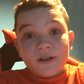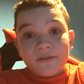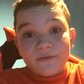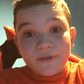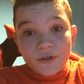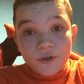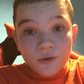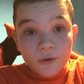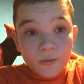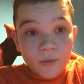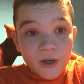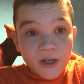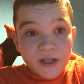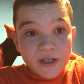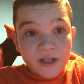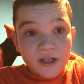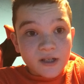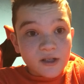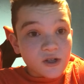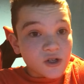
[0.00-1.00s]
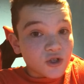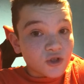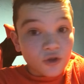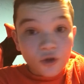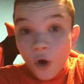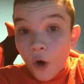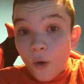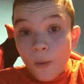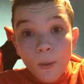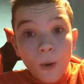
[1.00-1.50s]
that video on Wednesday. There's
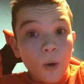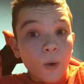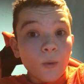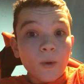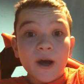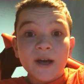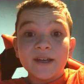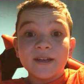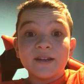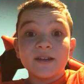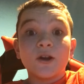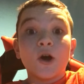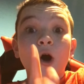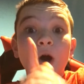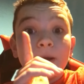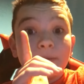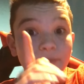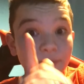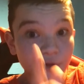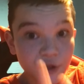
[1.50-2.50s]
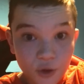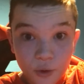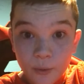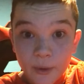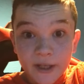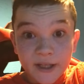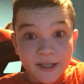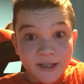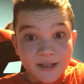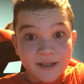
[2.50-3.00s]
no more waiting. I'm
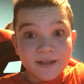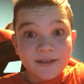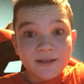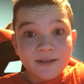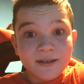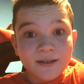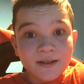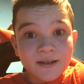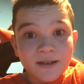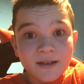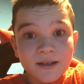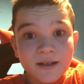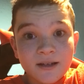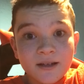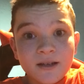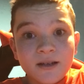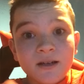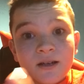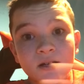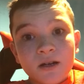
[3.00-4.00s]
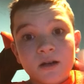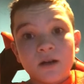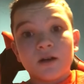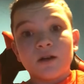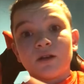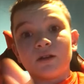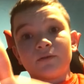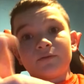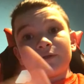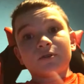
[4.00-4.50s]
doing it.
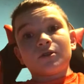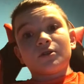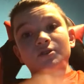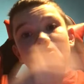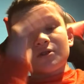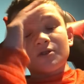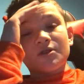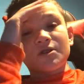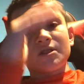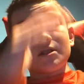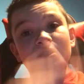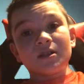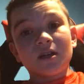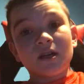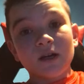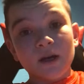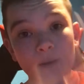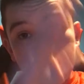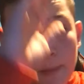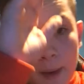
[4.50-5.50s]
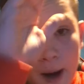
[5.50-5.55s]
I love you guys. I'll see you later.